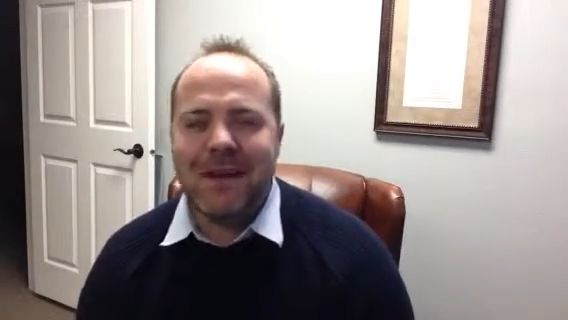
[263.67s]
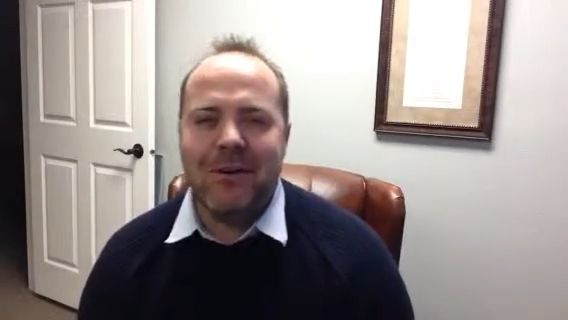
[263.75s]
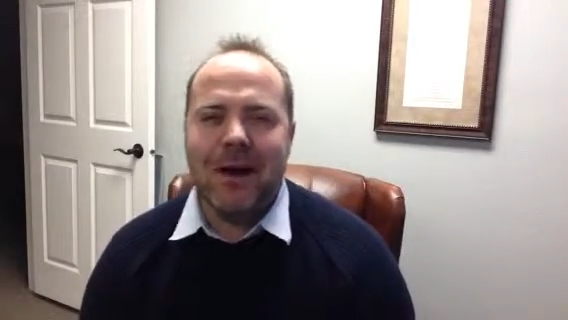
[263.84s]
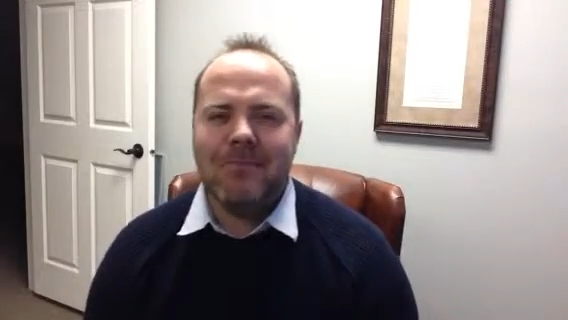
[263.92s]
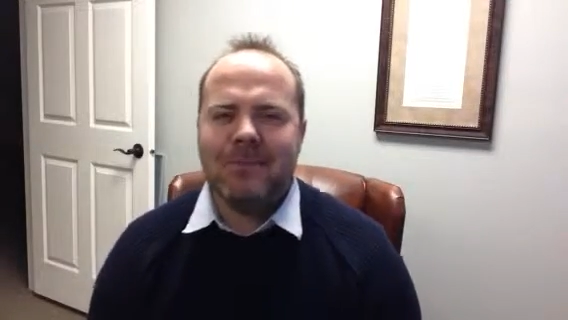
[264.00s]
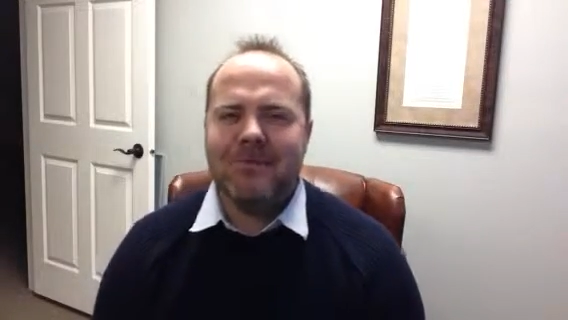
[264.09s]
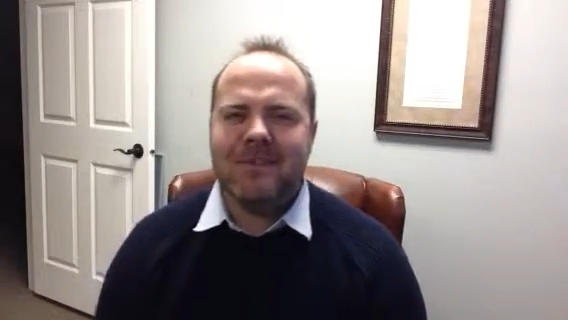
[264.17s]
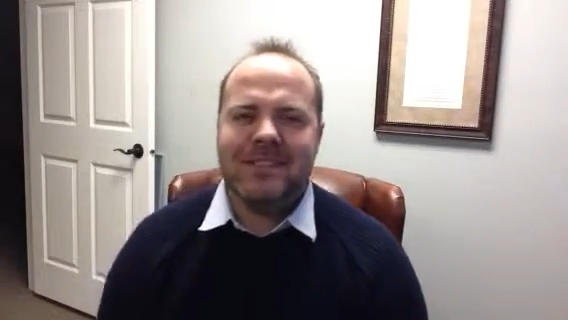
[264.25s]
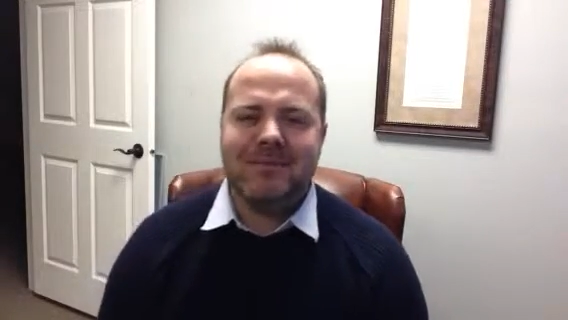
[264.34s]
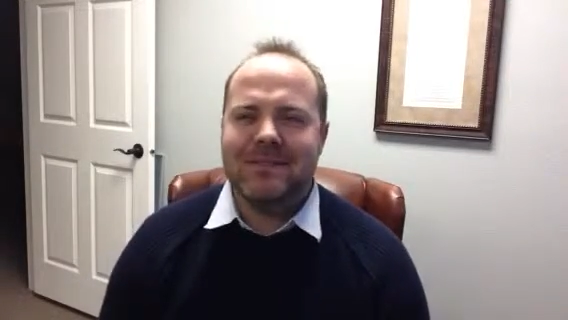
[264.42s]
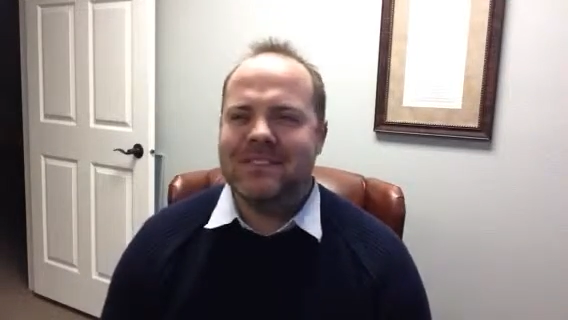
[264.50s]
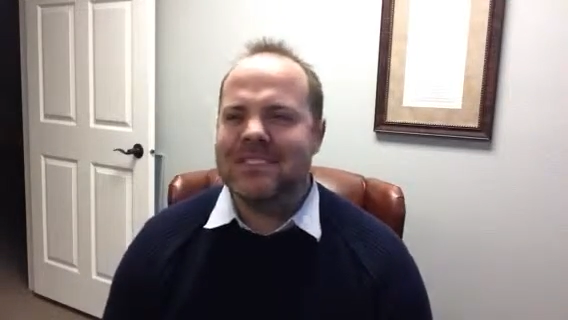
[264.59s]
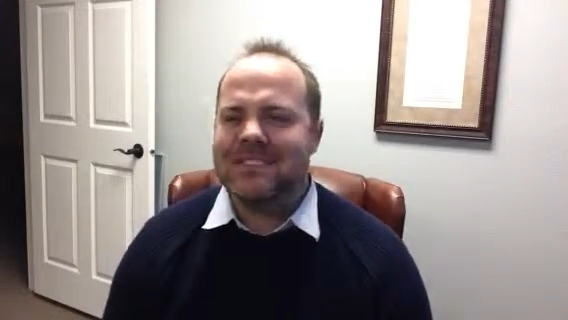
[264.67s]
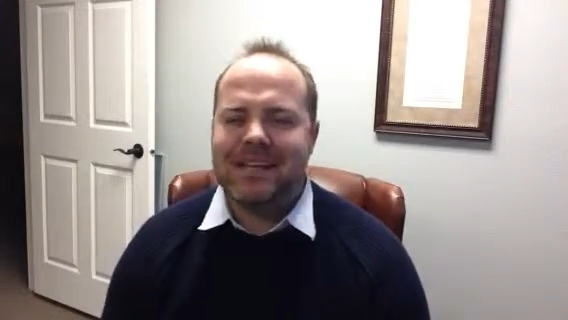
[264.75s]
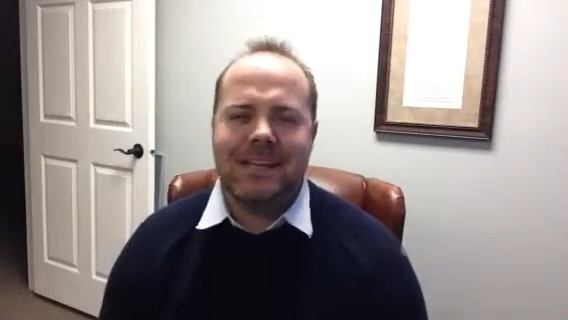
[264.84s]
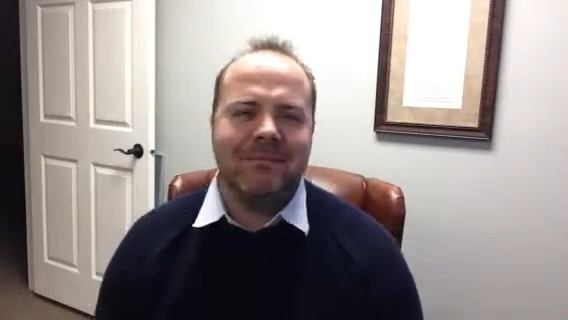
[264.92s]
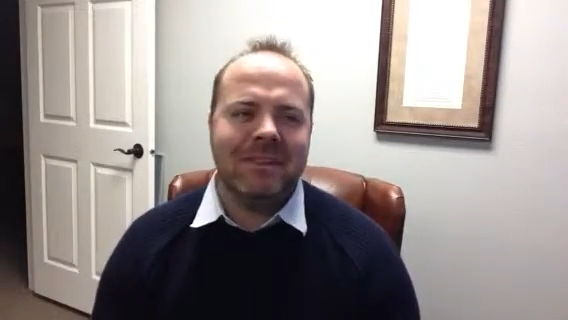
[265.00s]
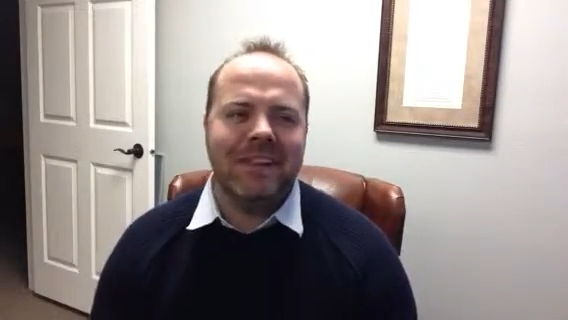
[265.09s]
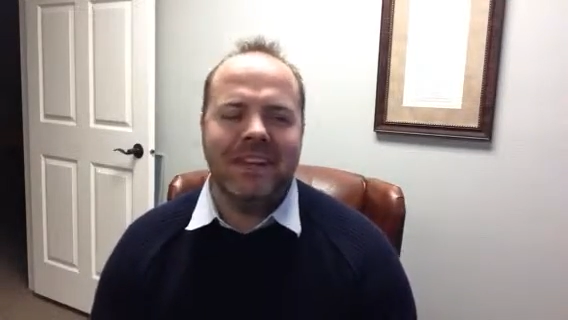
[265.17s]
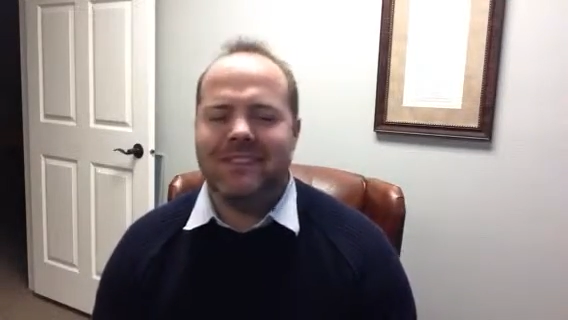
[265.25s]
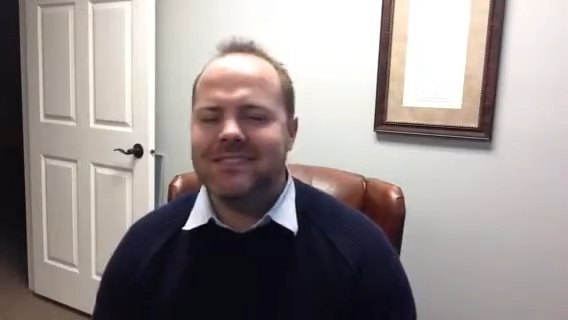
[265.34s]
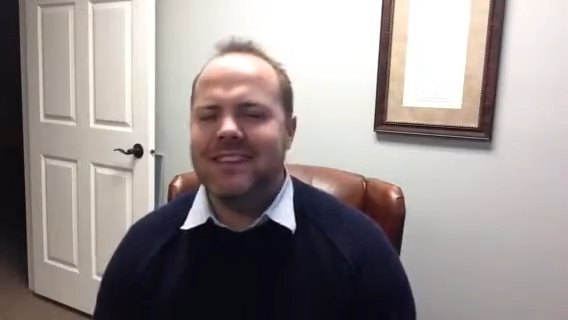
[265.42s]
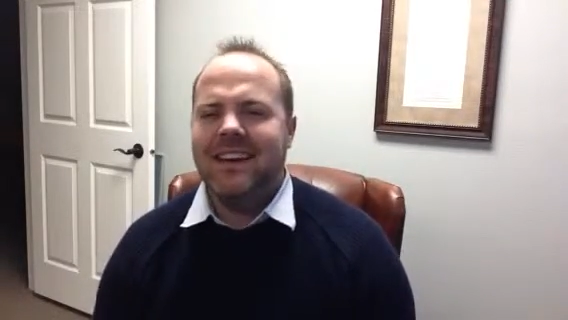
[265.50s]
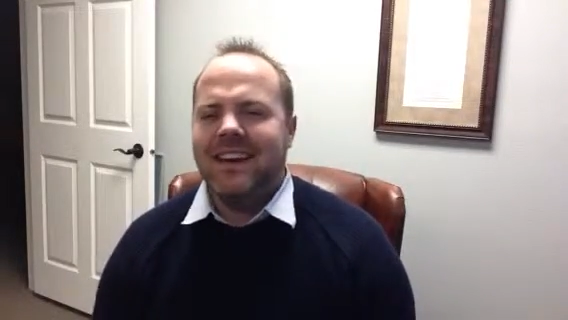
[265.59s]
and how optimism is the same thing
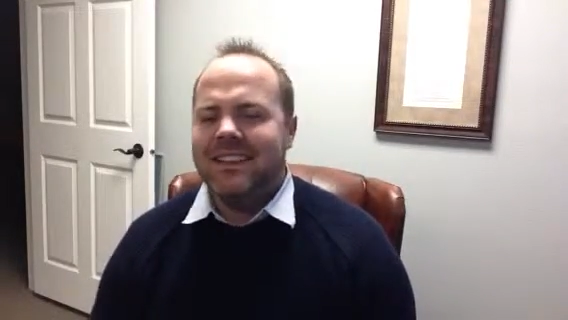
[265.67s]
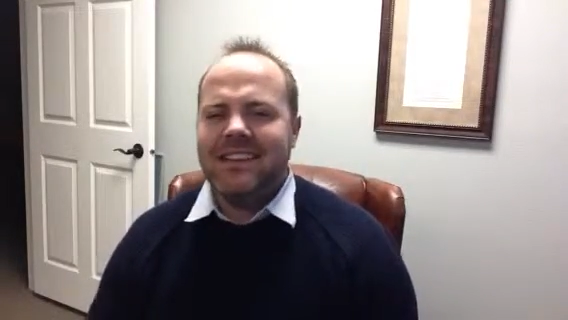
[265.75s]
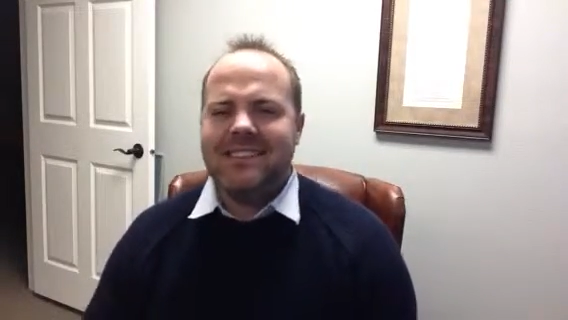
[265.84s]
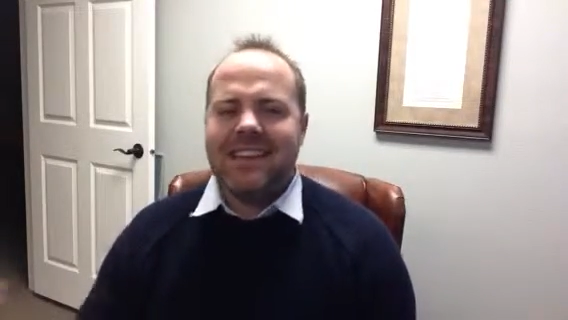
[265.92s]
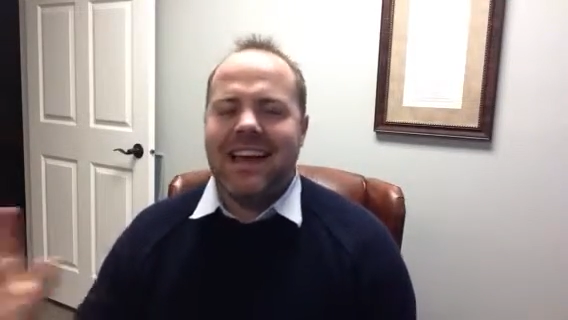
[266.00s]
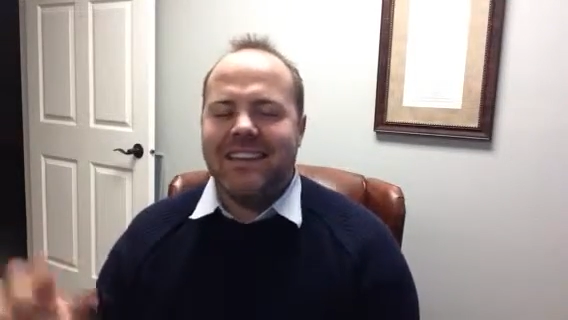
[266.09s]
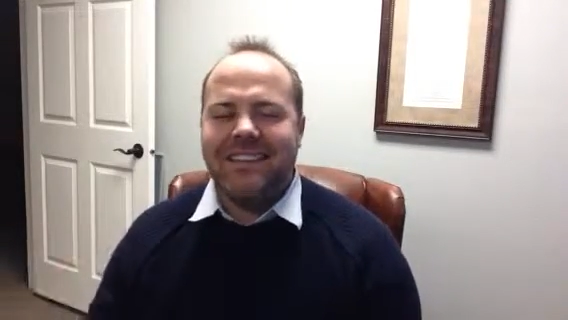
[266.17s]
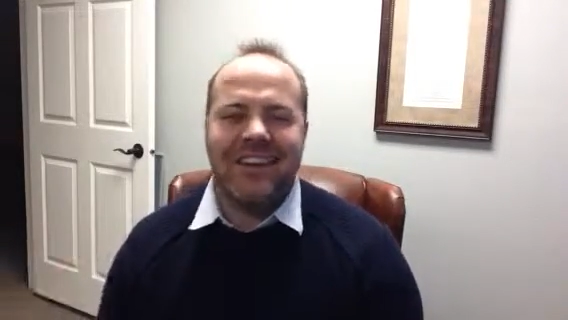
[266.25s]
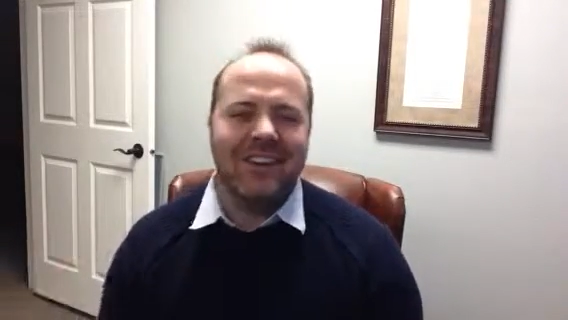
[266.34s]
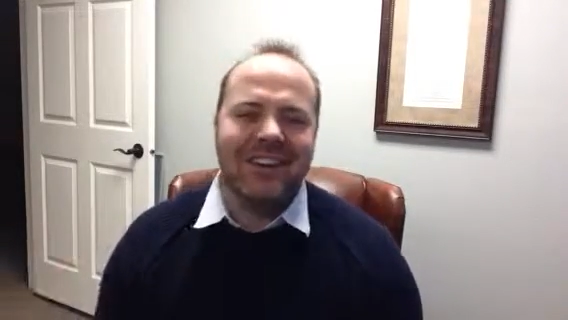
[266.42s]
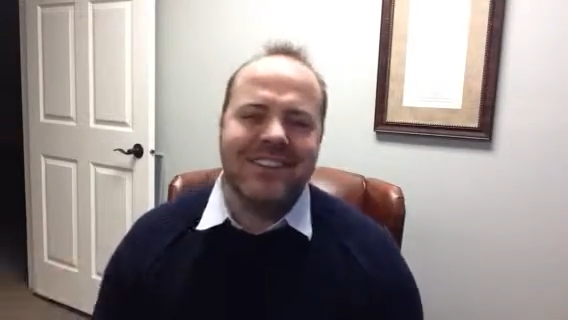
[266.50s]
as this, that, and the other.